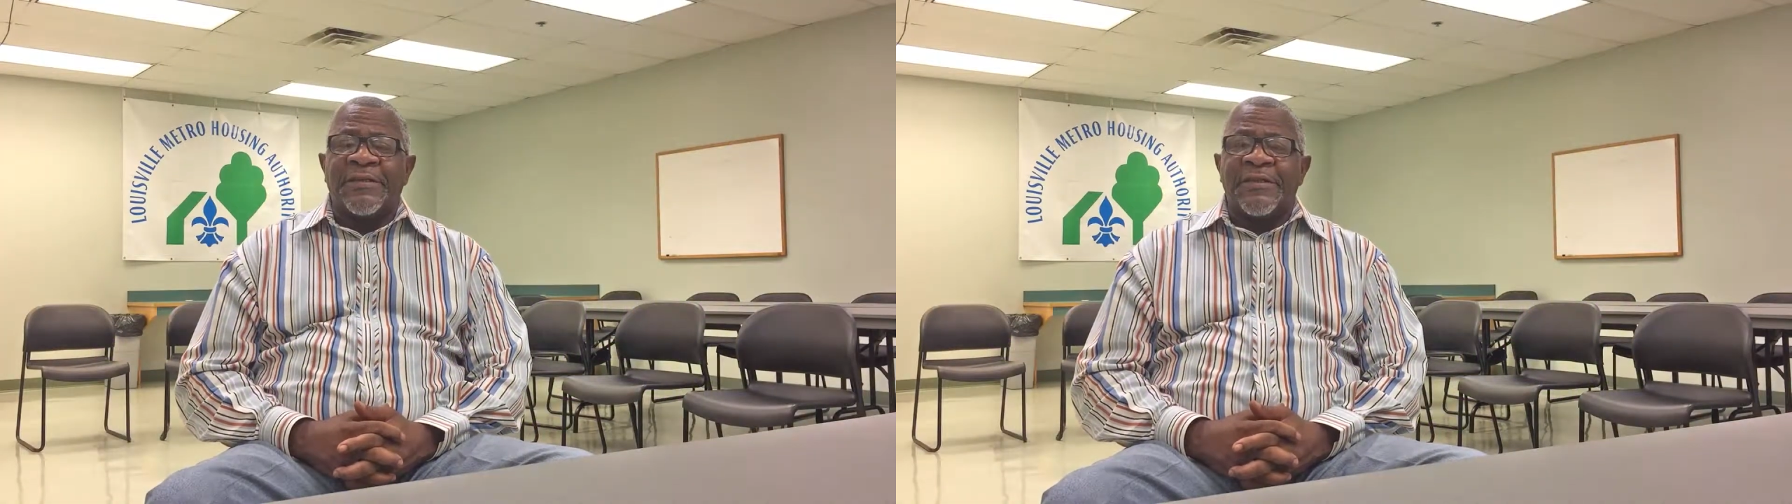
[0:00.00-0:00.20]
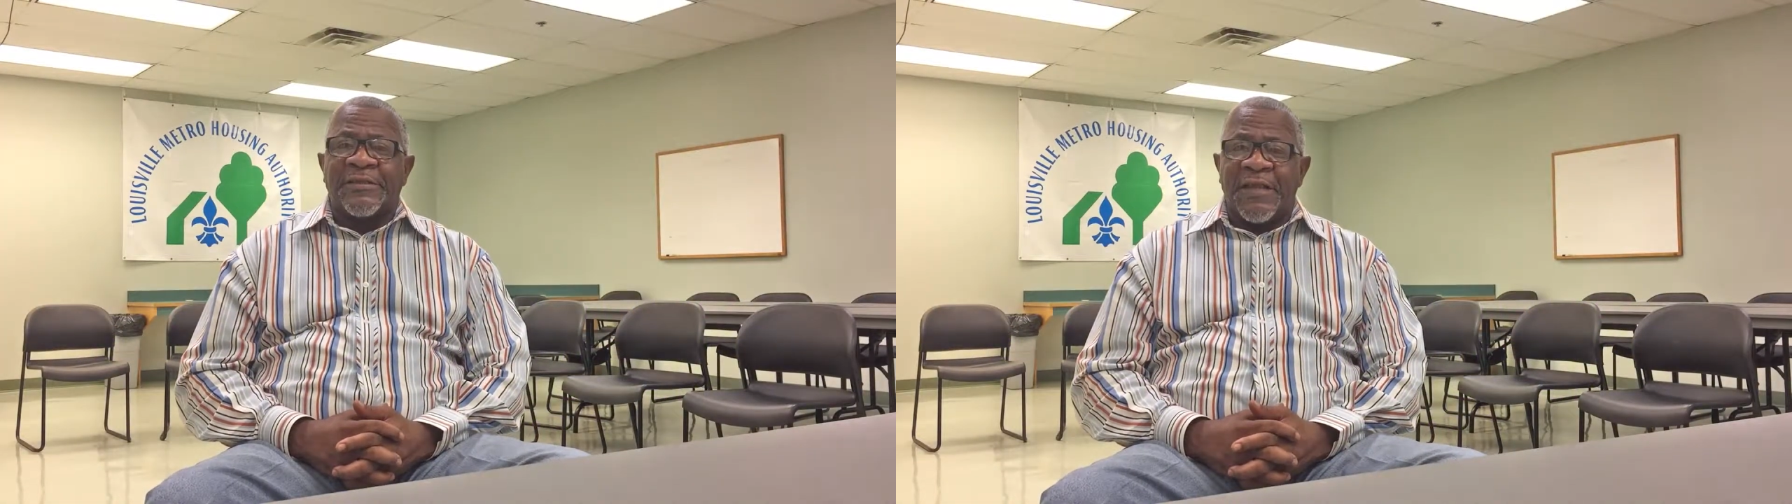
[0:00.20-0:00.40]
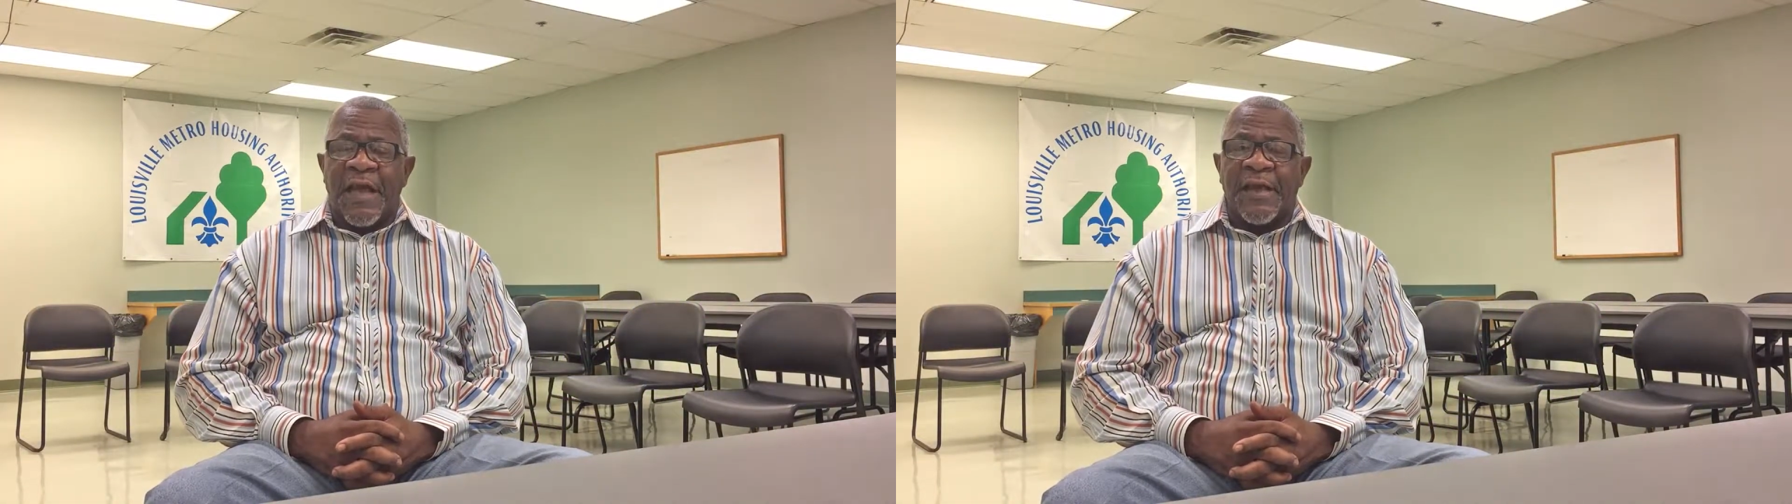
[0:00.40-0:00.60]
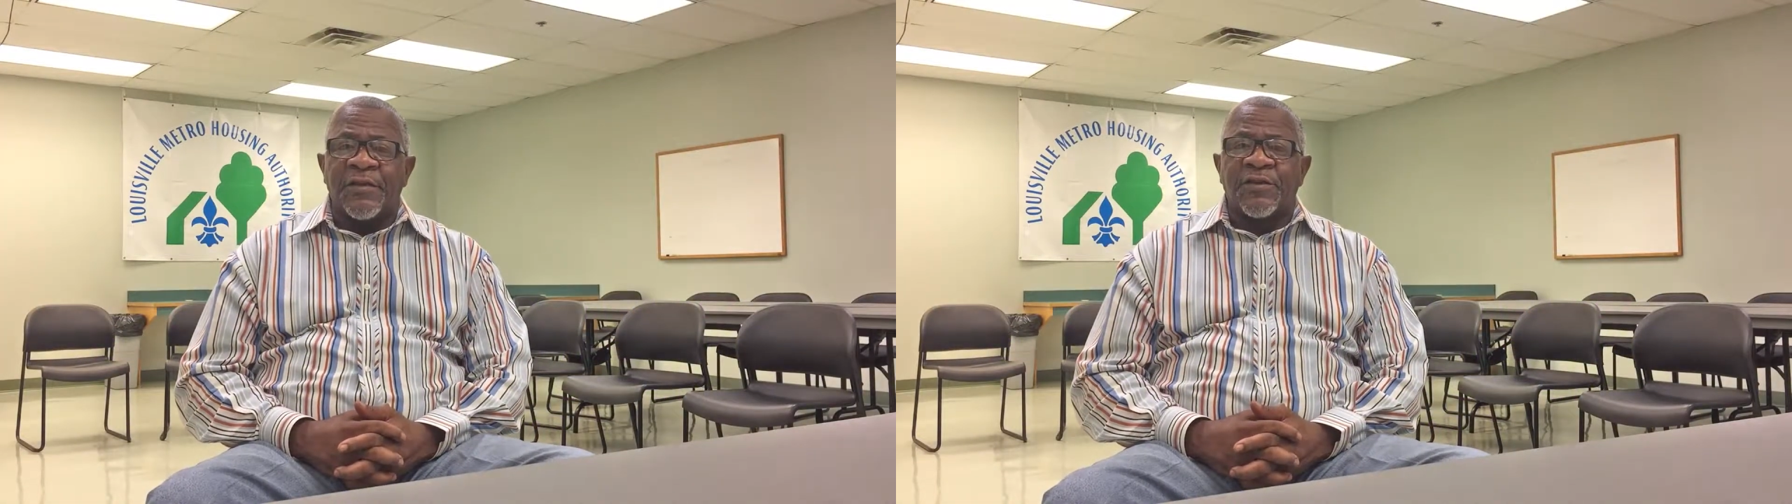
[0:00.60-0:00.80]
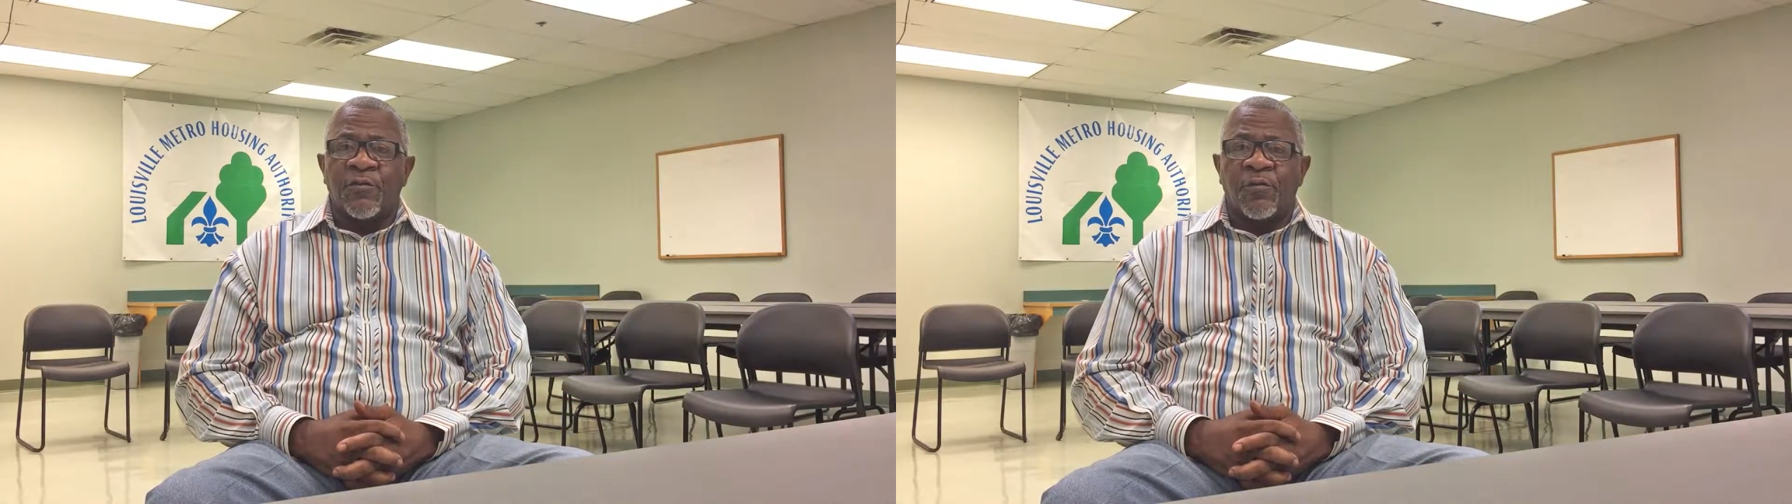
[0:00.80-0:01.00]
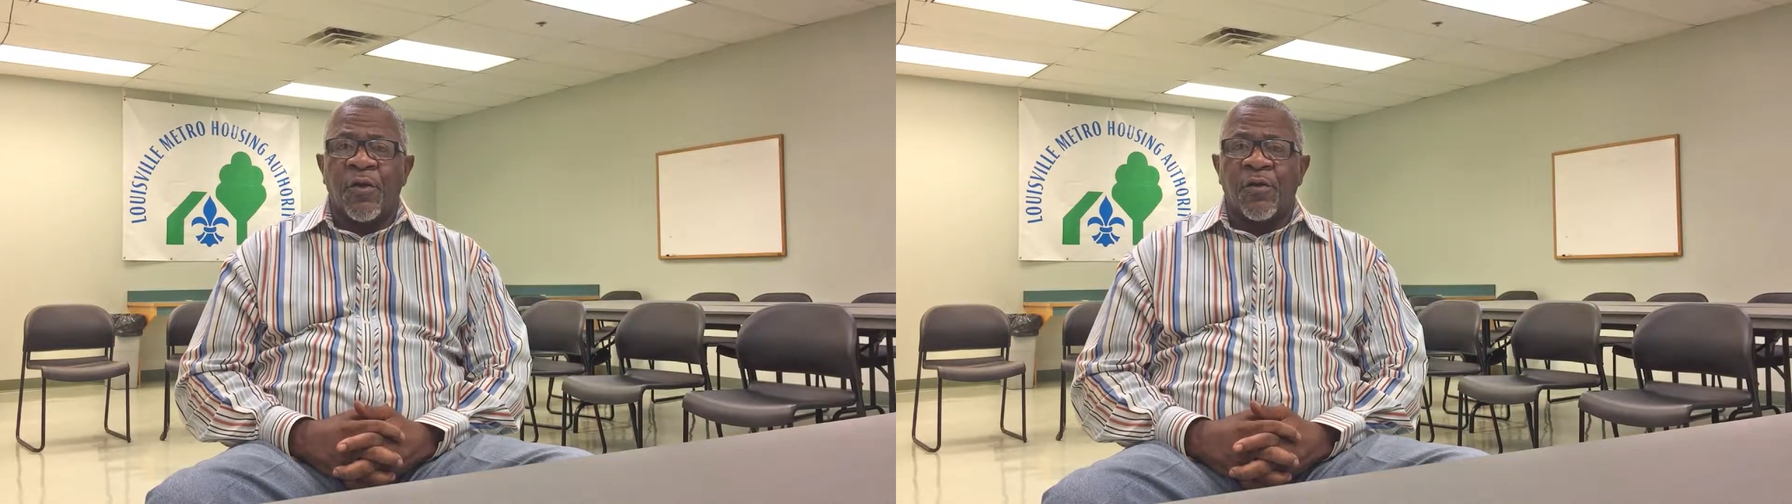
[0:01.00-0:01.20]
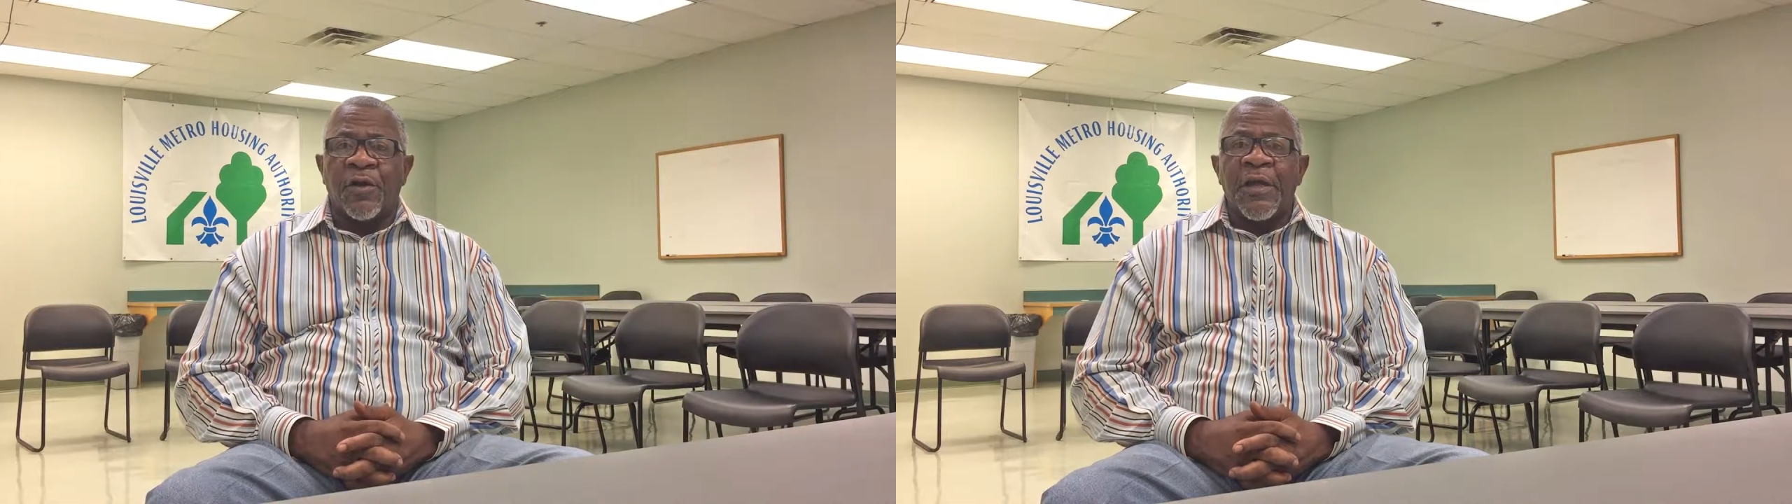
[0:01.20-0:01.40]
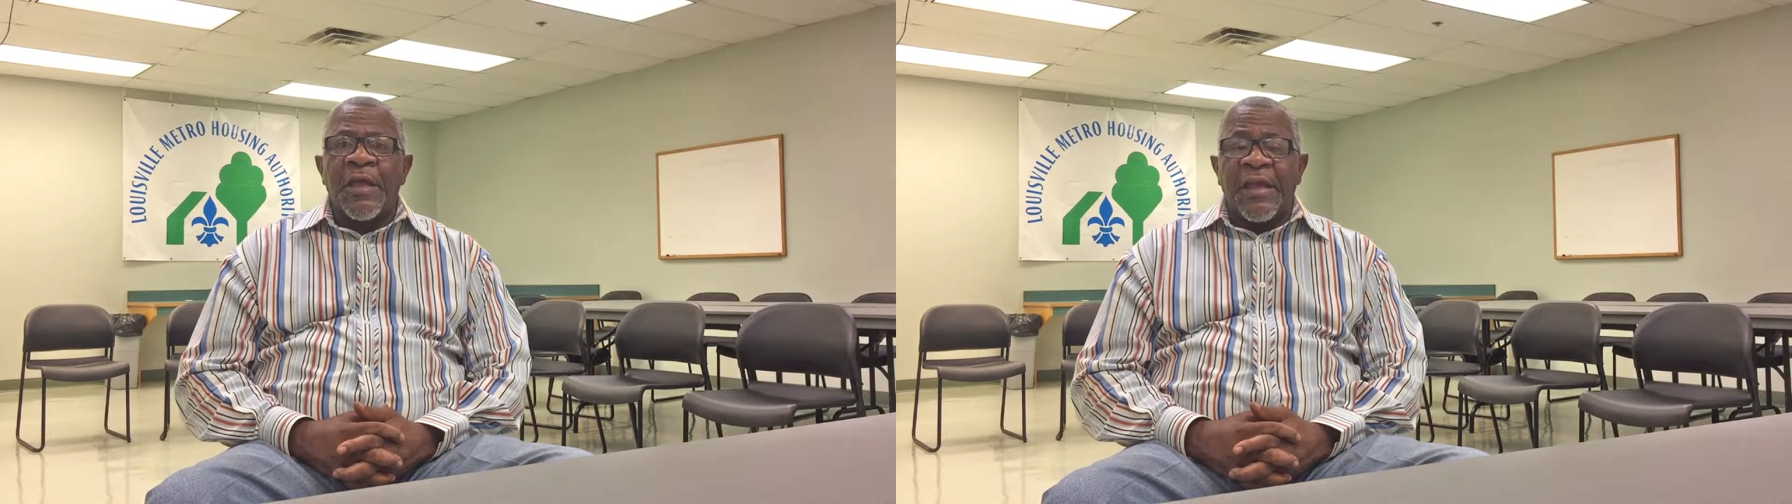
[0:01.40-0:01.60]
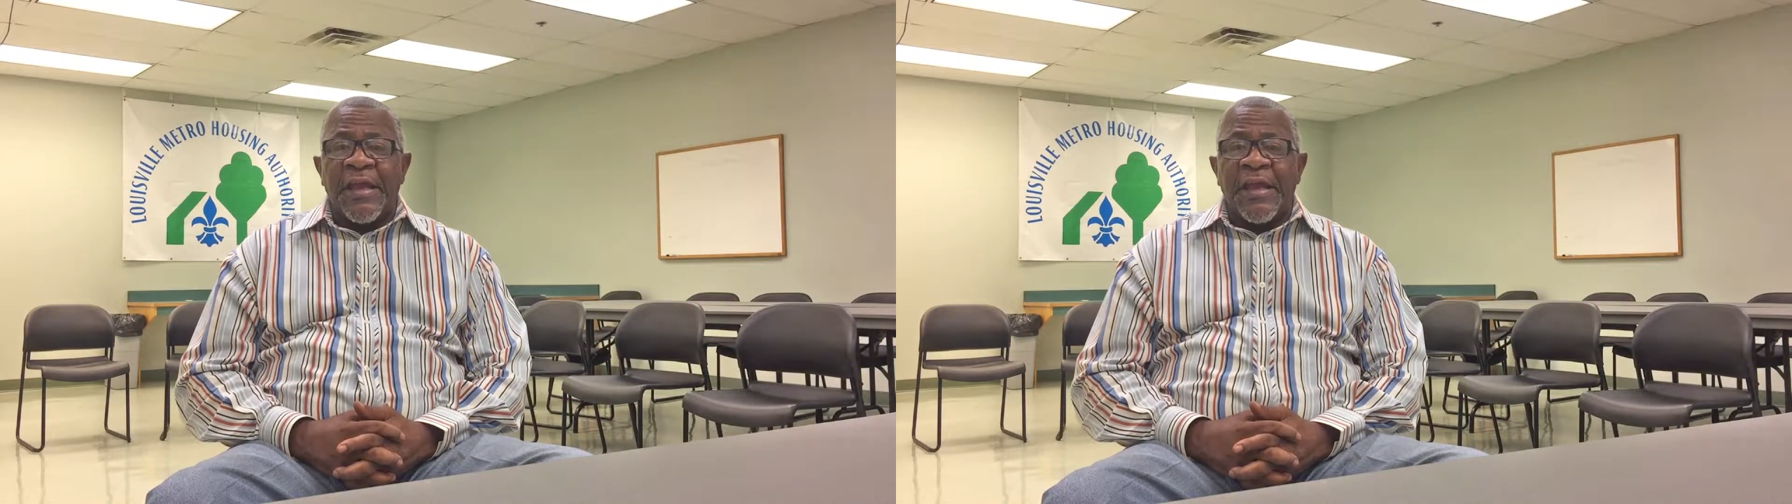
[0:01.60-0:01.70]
designed to work